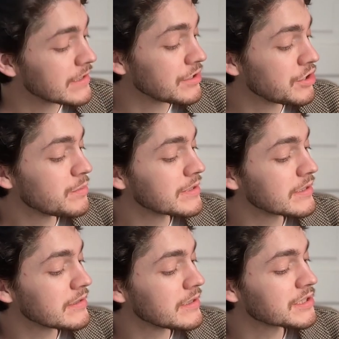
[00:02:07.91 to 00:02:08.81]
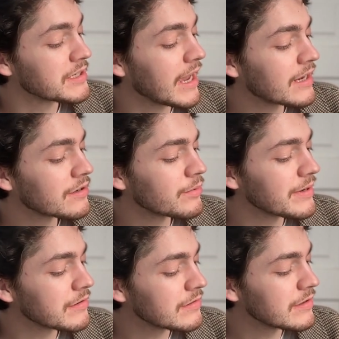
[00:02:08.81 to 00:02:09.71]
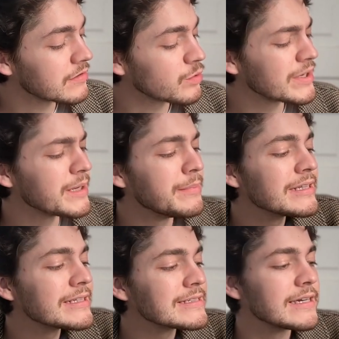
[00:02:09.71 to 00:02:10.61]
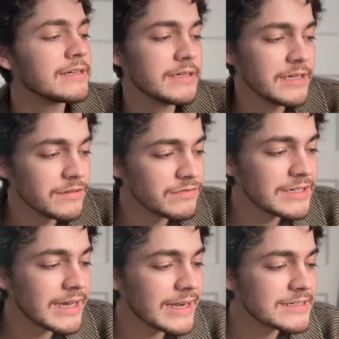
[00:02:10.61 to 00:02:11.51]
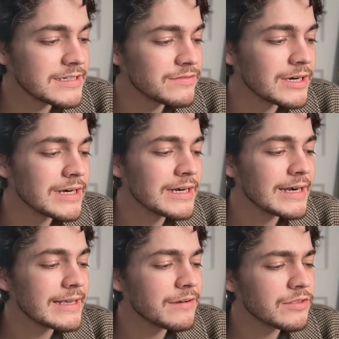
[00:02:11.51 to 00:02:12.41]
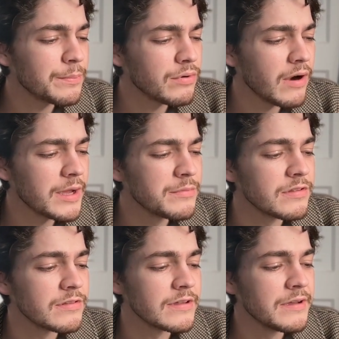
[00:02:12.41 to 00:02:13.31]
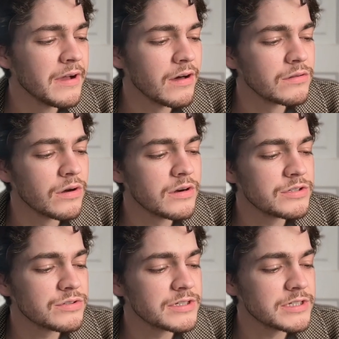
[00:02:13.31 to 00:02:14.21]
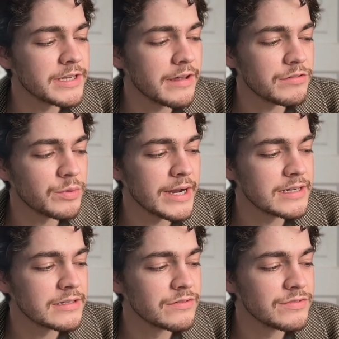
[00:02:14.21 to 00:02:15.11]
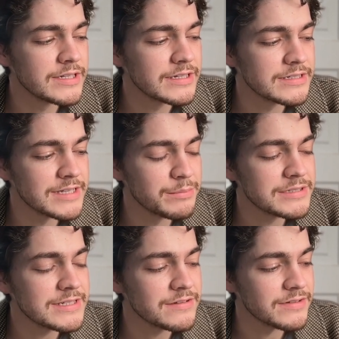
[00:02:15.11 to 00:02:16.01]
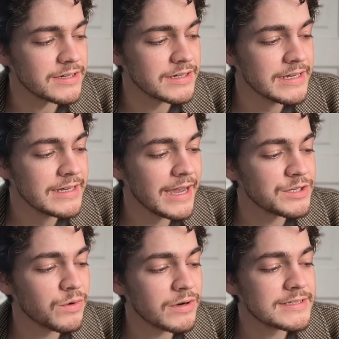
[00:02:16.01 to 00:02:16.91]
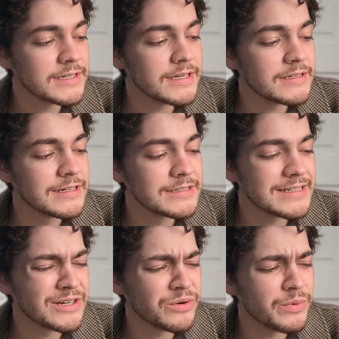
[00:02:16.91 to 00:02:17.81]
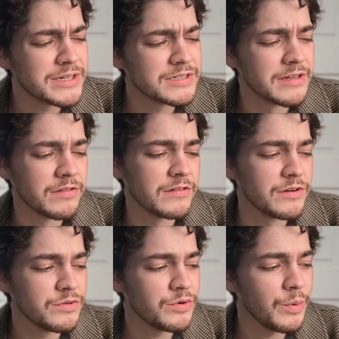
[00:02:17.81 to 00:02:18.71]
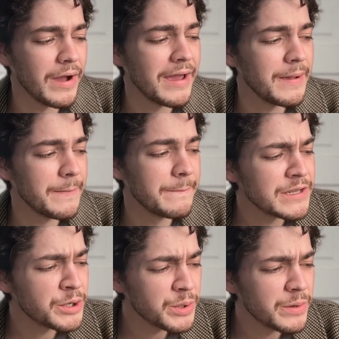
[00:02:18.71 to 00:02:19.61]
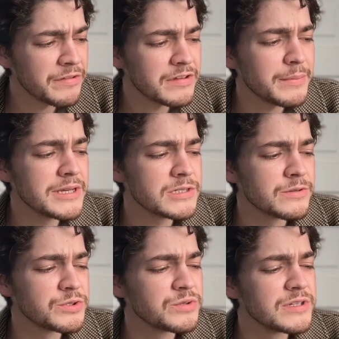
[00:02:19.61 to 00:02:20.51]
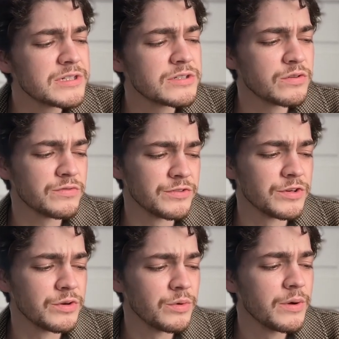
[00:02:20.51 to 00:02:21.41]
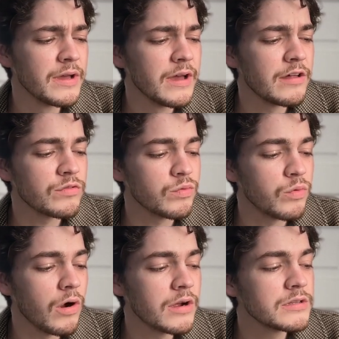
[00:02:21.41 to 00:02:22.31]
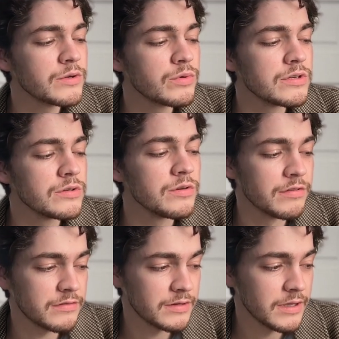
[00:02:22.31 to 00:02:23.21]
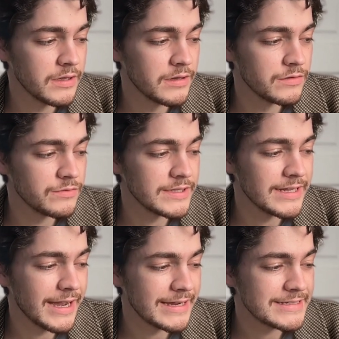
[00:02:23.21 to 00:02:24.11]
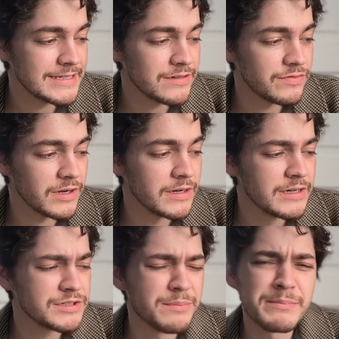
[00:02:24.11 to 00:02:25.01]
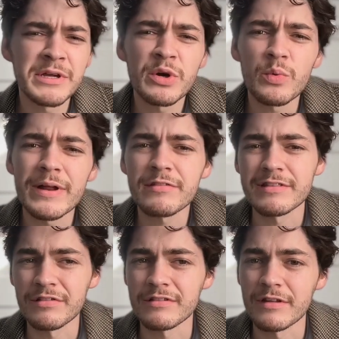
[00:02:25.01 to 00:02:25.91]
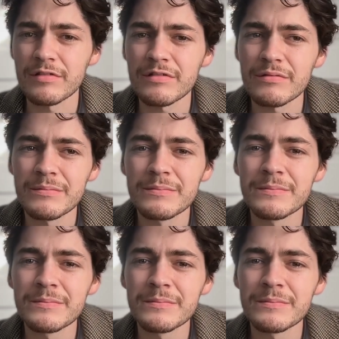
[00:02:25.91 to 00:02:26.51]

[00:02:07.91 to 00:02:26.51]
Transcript: In the human condition, Hannah Arendt seeks to rehabilitate Vita Activa against the primacy a long tradition has granted the Vita Contemplativa, and to articulate its inner richness in a new way. In her estimation, the traditional view has wrongly reduced Vita Activa to mere restlessness.